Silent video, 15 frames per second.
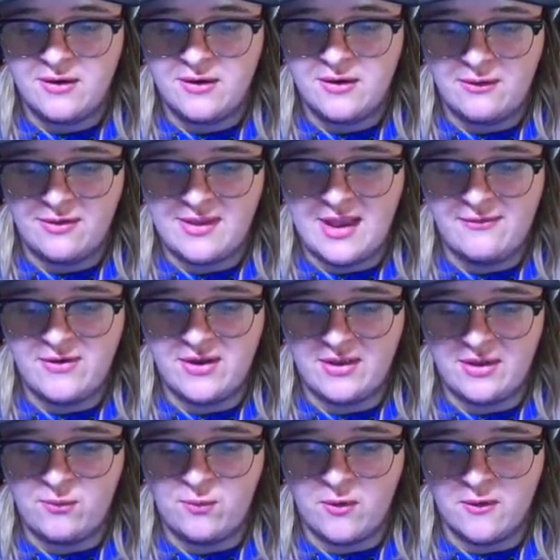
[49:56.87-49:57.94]
That was
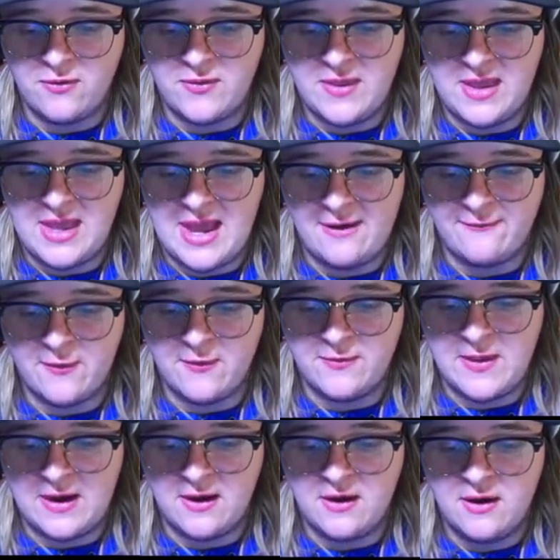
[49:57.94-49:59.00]
definitely worth the effort
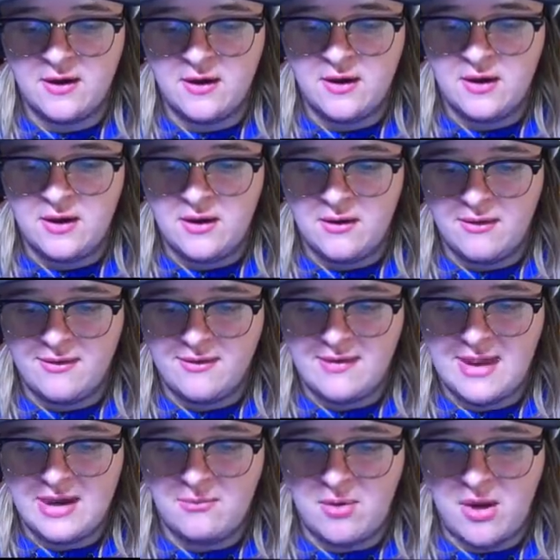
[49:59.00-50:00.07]
there.
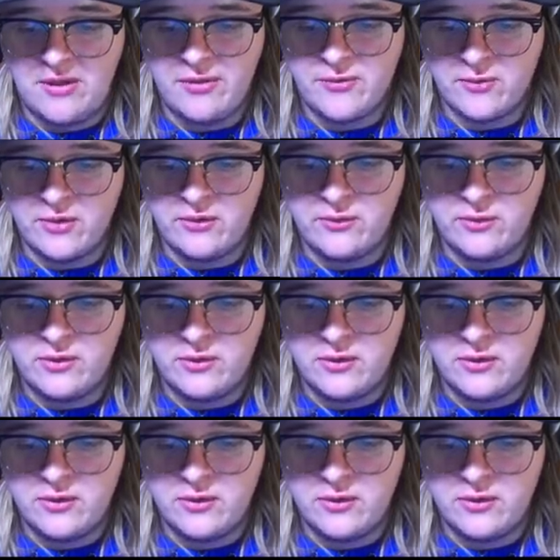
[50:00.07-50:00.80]
Send him on through.